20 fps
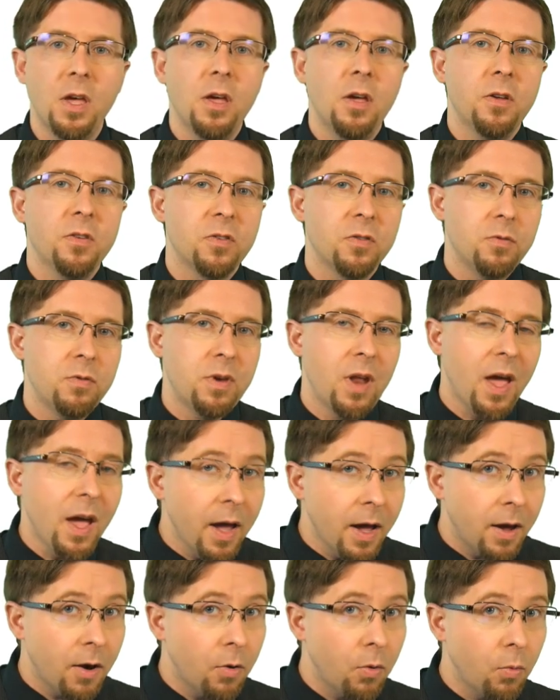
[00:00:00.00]
So
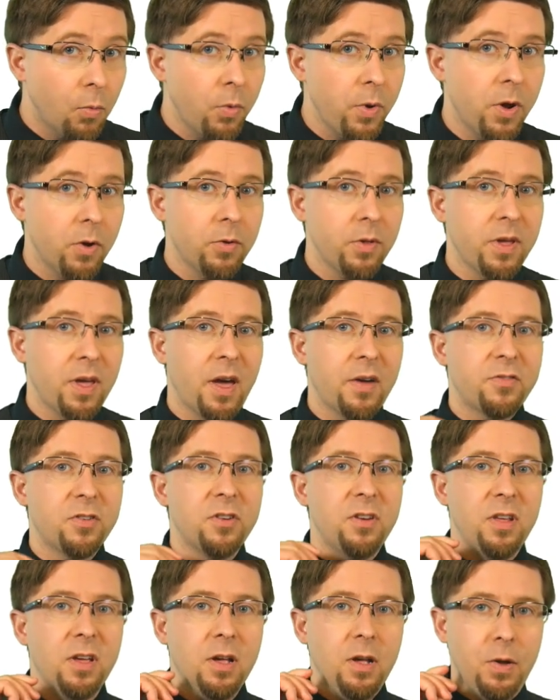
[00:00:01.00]
now we only have to
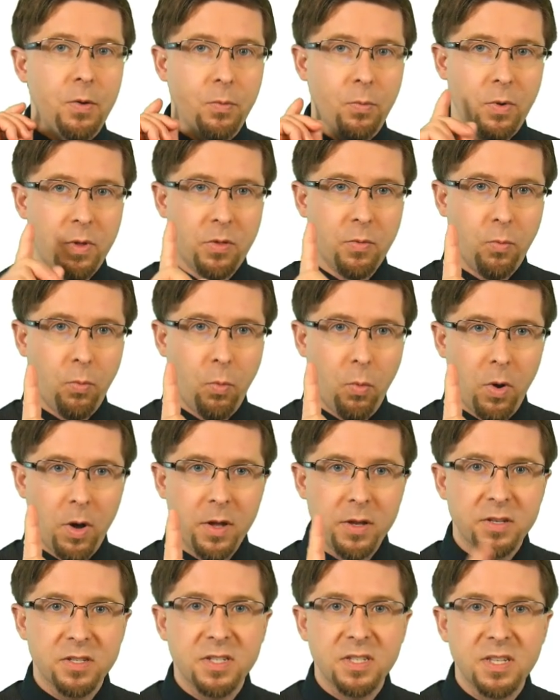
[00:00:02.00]
deal with
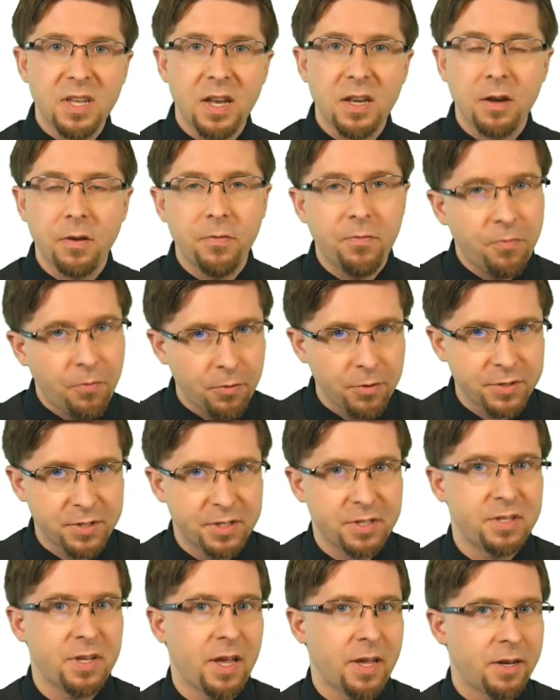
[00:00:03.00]
one set of
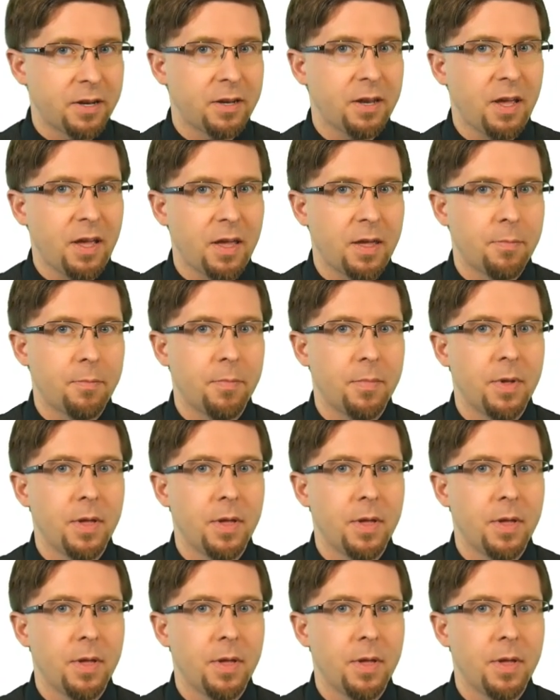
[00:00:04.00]
forces at a time.